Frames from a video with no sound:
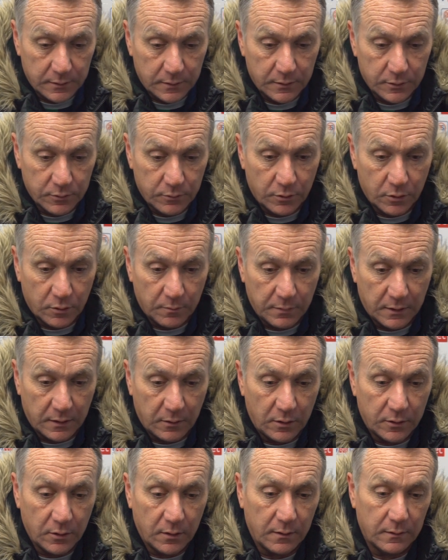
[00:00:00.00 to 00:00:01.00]
an
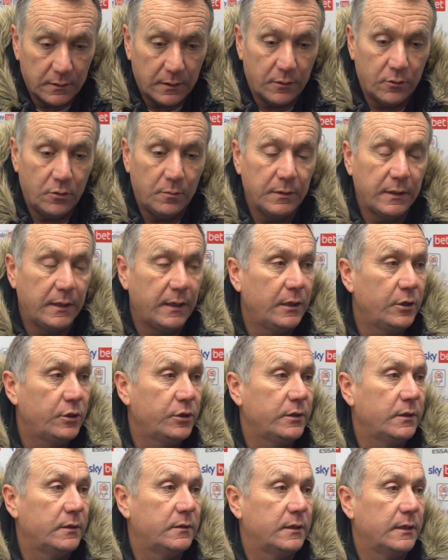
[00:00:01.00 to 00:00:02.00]

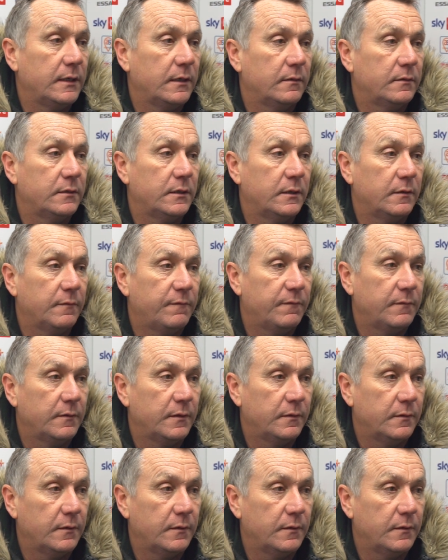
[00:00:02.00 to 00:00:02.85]
obligation to the